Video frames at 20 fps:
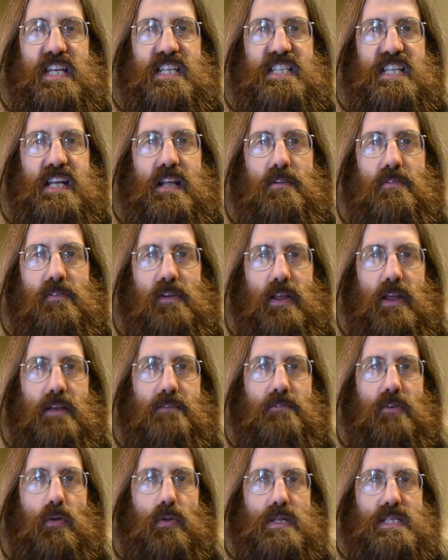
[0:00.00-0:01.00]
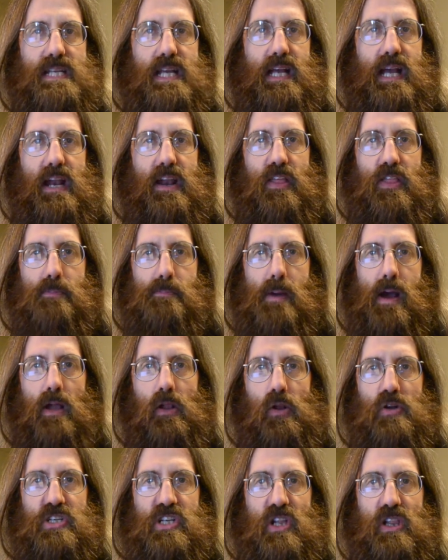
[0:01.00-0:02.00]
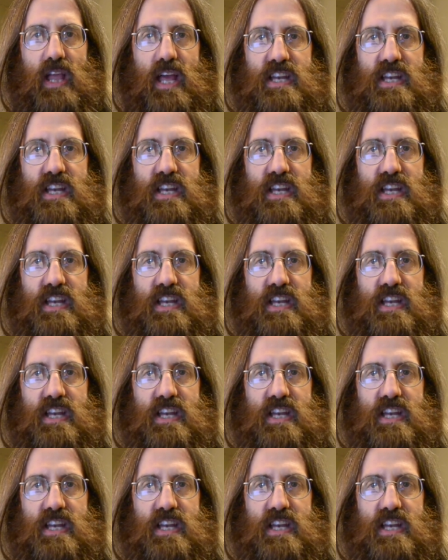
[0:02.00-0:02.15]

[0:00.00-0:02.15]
skillfully influencing another biological